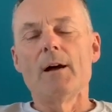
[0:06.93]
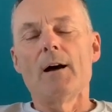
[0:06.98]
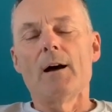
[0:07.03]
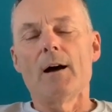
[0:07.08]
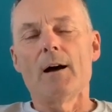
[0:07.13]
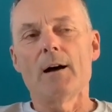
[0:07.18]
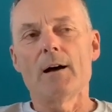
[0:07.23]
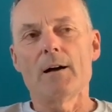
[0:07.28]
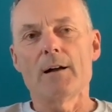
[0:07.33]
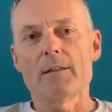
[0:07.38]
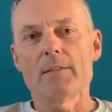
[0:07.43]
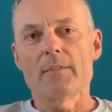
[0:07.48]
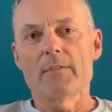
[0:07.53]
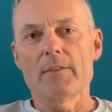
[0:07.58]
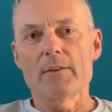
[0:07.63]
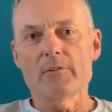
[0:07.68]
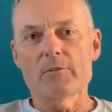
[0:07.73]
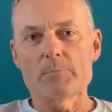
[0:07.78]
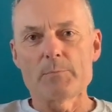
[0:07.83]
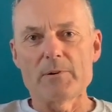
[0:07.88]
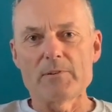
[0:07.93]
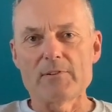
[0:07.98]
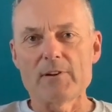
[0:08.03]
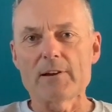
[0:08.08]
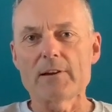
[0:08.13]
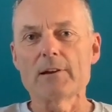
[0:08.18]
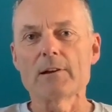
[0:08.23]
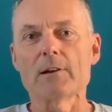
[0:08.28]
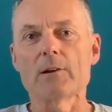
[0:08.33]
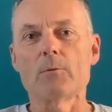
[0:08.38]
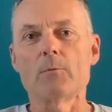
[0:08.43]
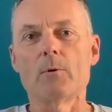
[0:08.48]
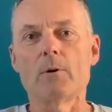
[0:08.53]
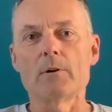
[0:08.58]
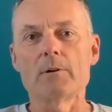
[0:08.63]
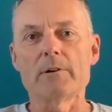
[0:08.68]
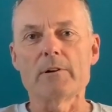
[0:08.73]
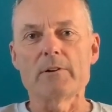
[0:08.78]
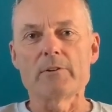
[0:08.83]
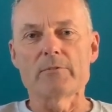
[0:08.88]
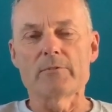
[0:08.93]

Uh, this particular one is